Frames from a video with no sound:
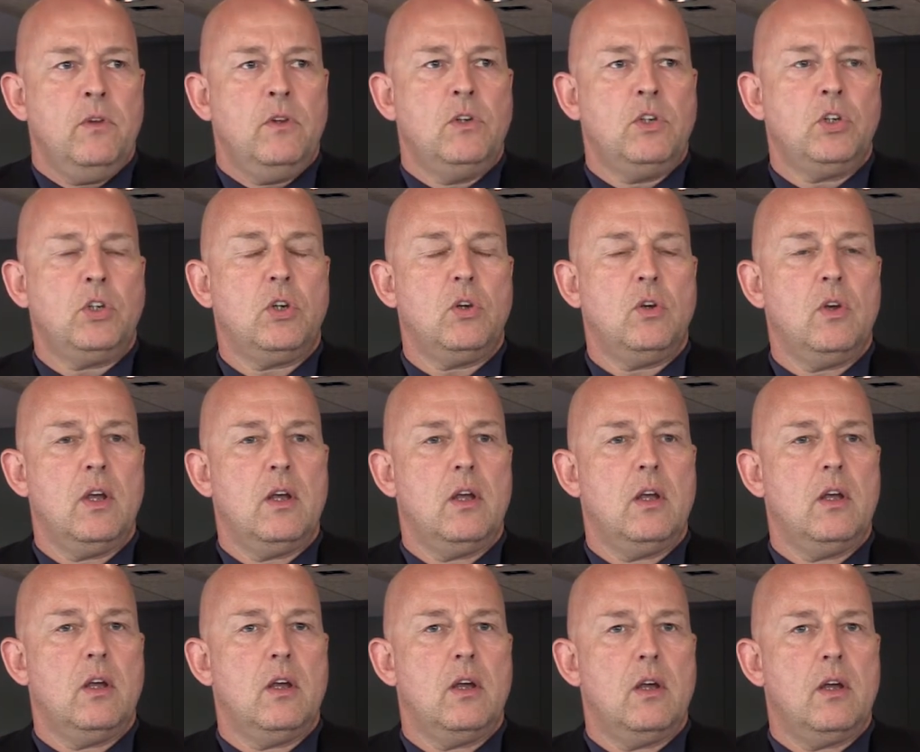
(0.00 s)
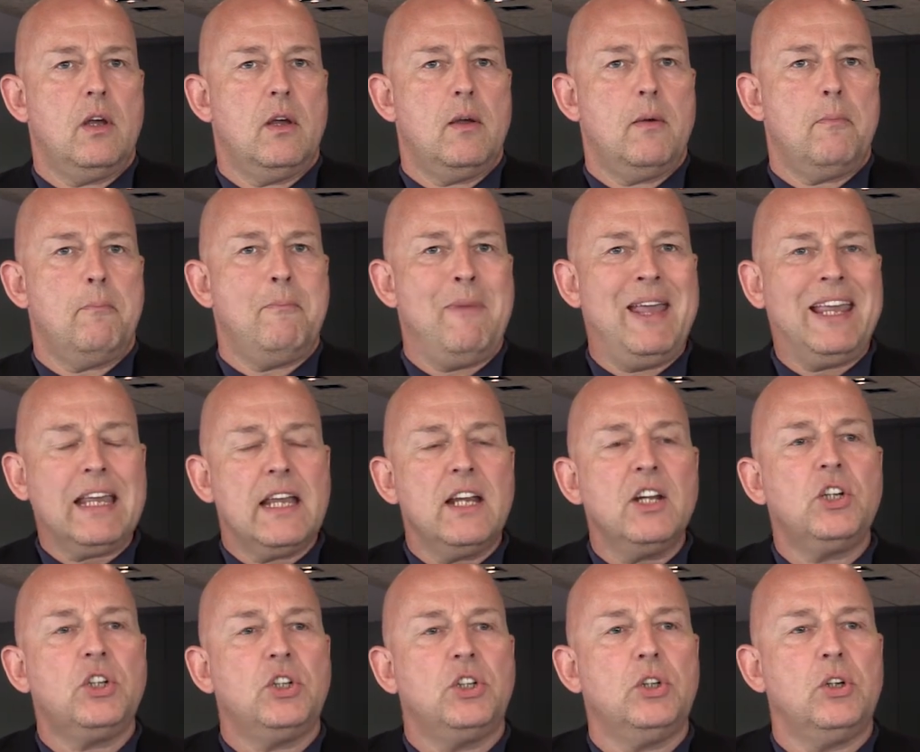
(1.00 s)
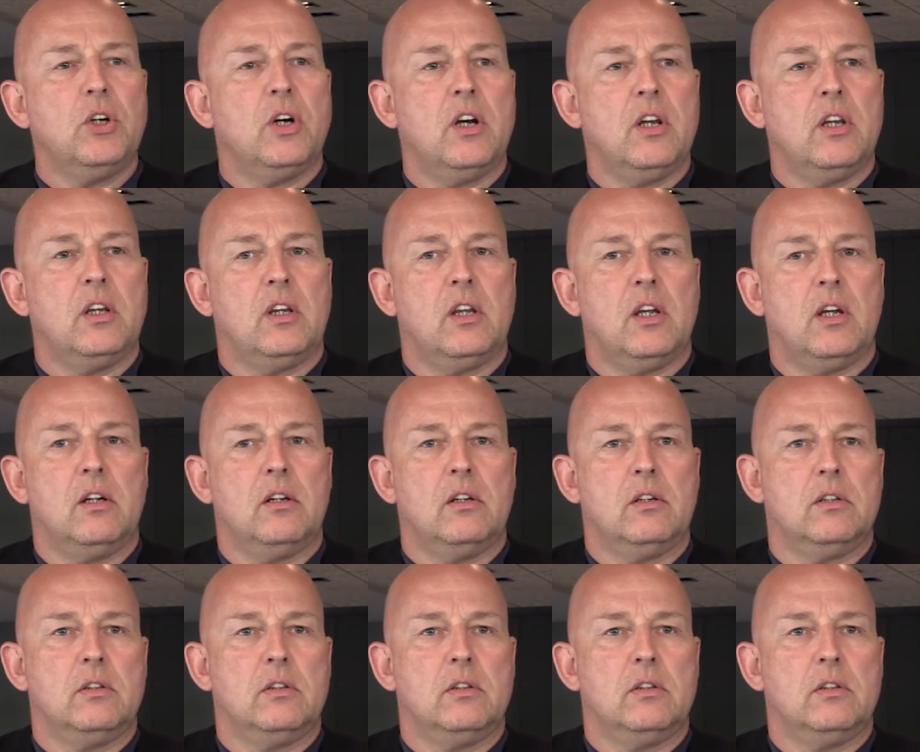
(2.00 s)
to making sure that